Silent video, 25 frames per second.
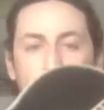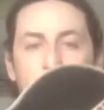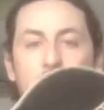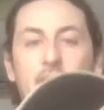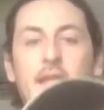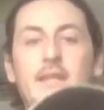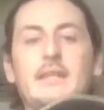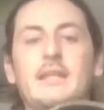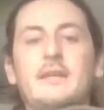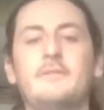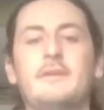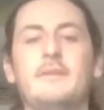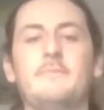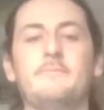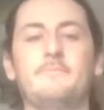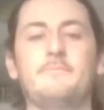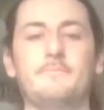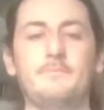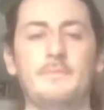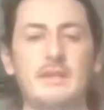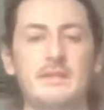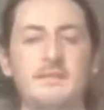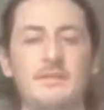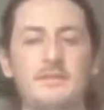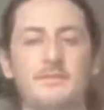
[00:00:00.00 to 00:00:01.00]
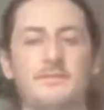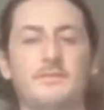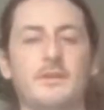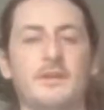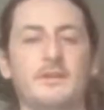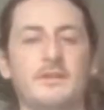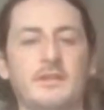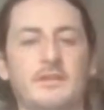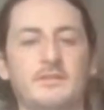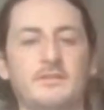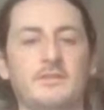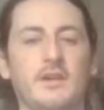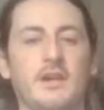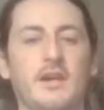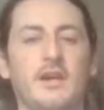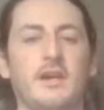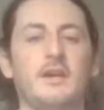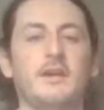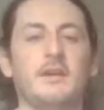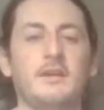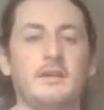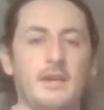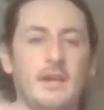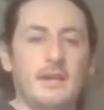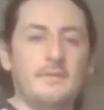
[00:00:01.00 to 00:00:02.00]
I love it. It's a fun guitar.